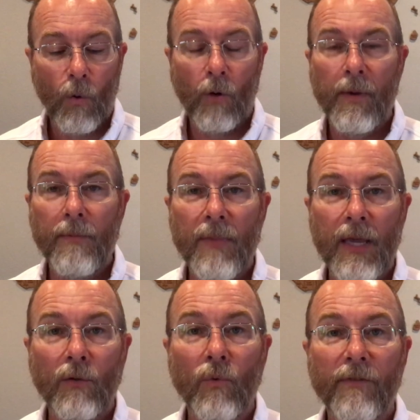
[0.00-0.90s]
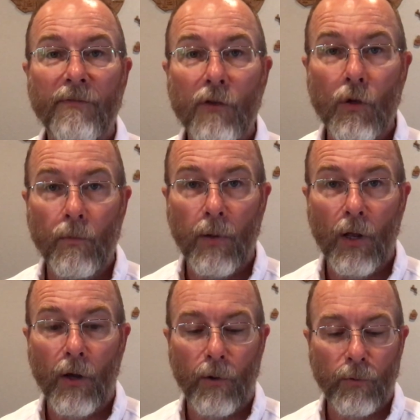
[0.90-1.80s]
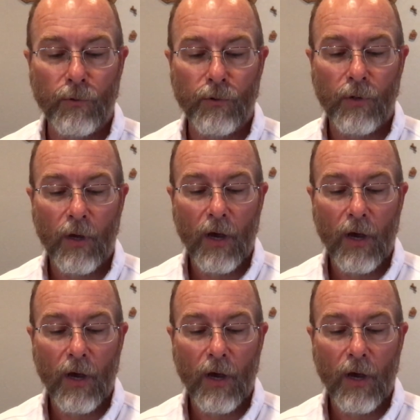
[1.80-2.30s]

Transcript: will be beaten with few blows.